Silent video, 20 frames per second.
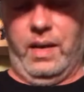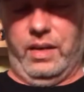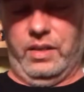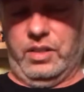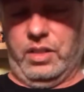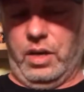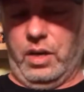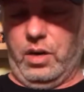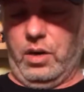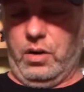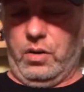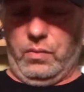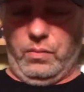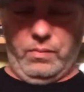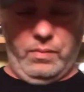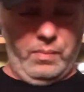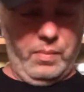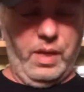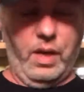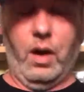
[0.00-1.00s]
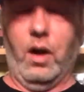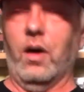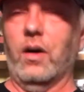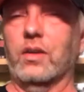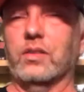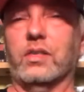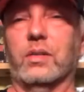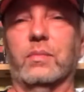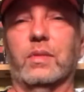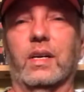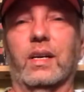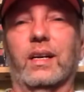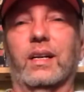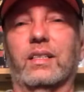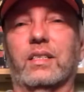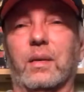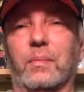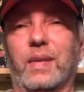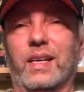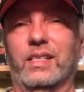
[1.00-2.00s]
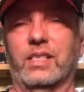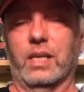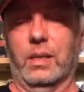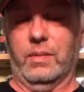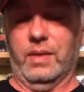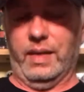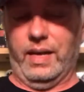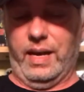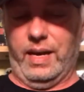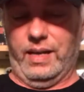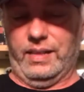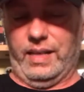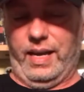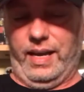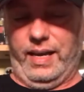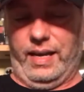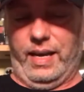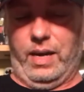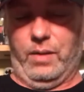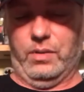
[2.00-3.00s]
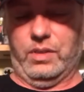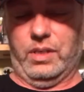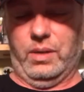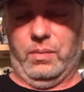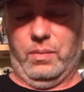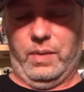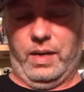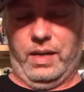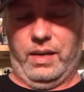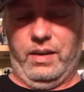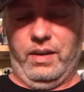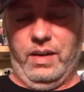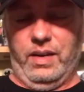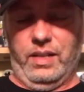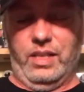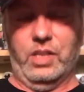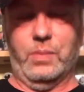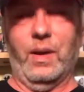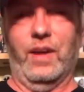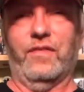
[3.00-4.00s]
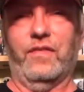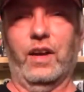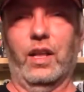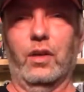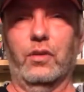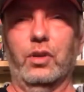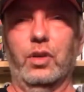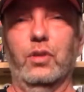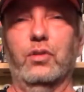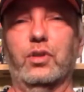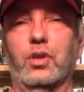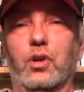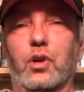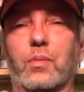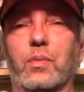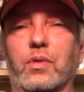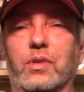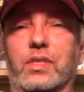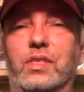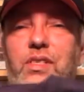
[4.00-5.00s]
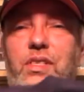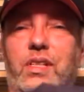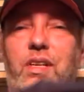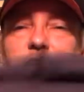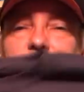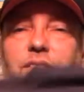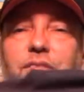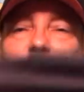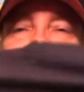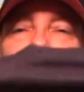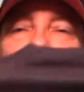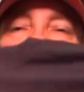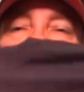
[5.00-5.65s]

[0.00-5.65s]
So be awesome to, to meet some of the guys, hang out with some of my, at least my fellow YouTubers and stuff.